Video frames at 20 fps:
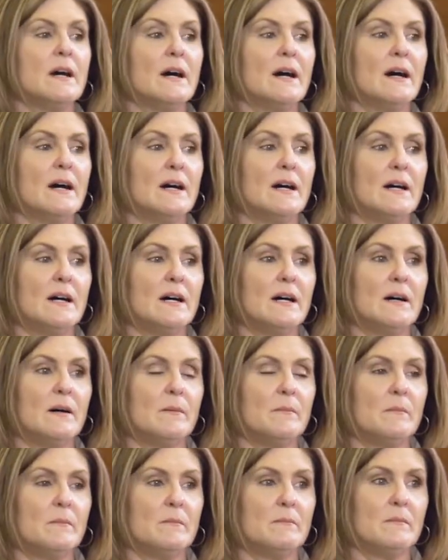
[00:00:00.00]

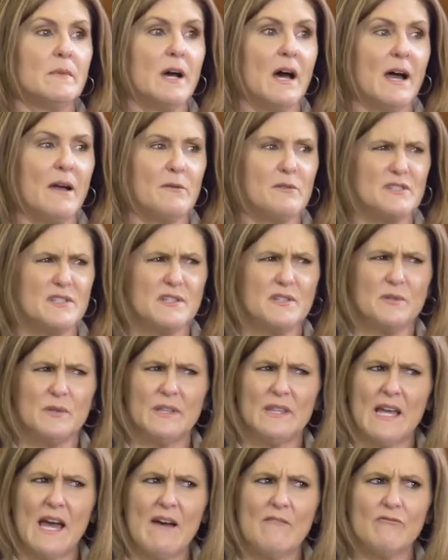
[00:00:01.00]
I was
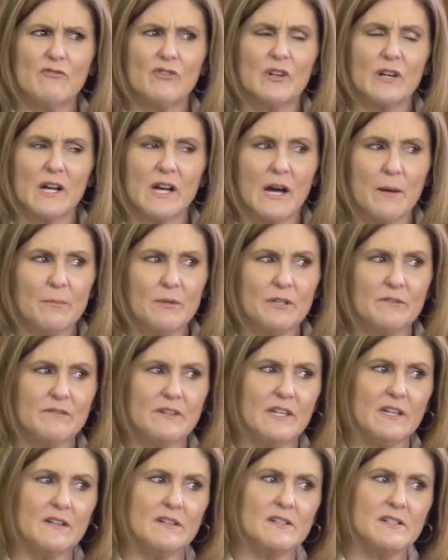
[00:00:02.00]
doing that for a couple of
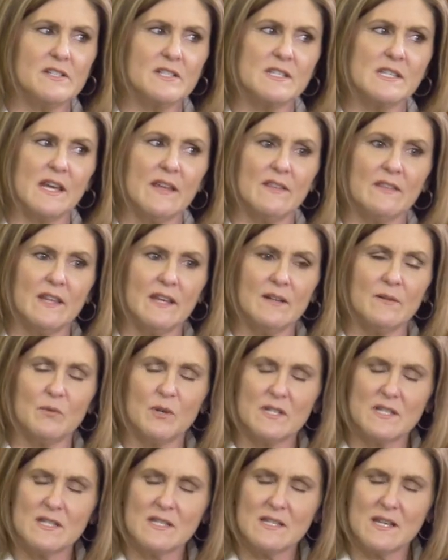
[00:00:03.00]
years, and then
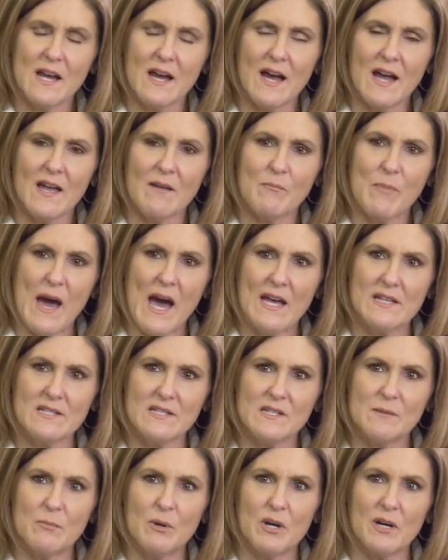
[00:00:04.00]
once I
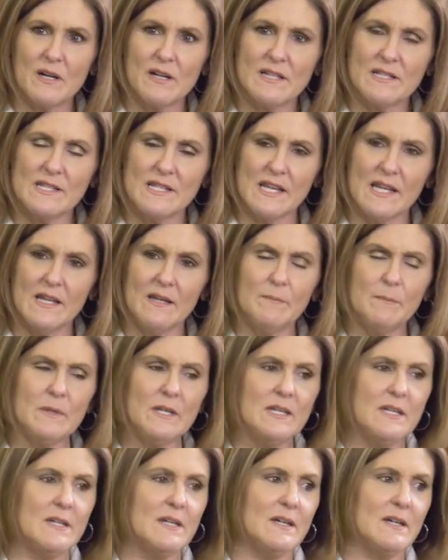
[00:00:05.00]
passed the bar exam,
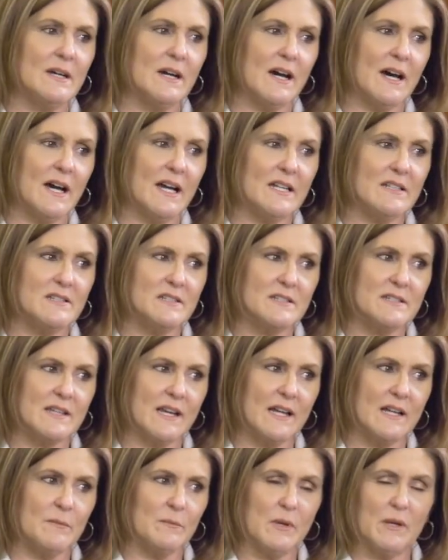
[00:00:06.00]
I
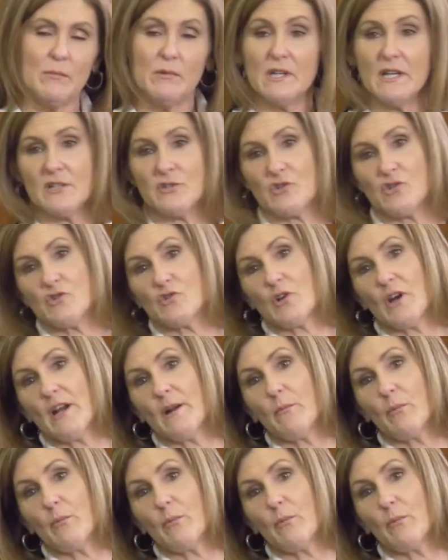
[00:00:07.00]
decided maybe I should try to